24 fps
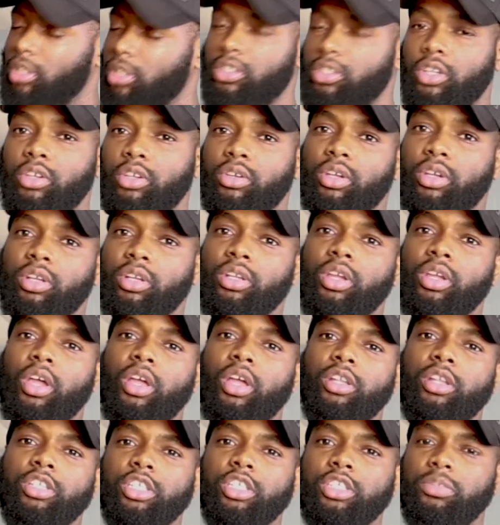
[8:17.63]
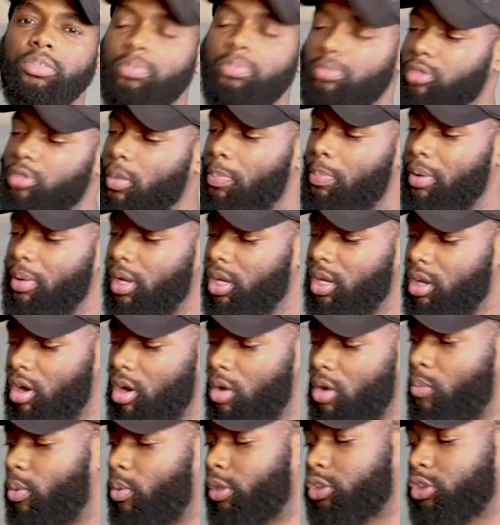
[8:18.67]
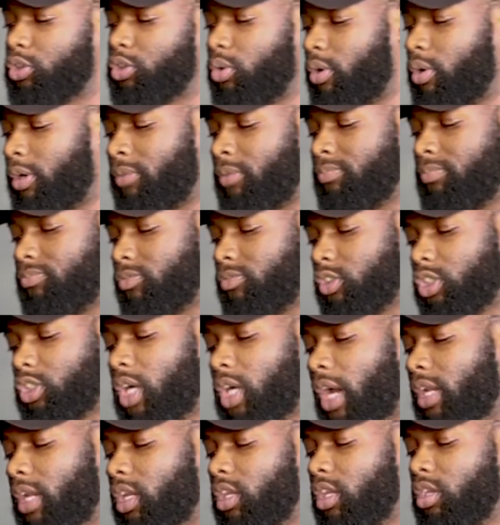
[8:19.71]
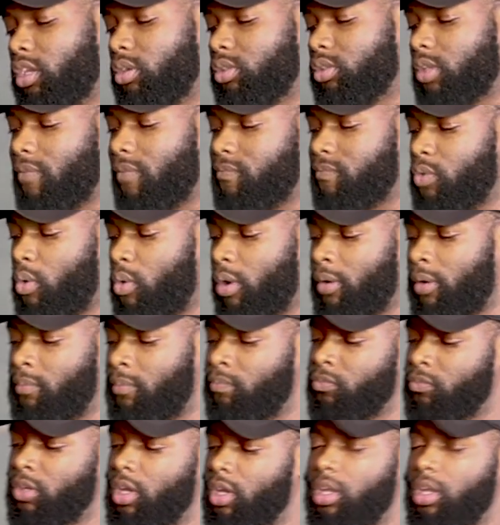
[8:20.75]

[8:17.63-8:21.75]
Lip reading: So you can, just depending on what you're trying to use it for,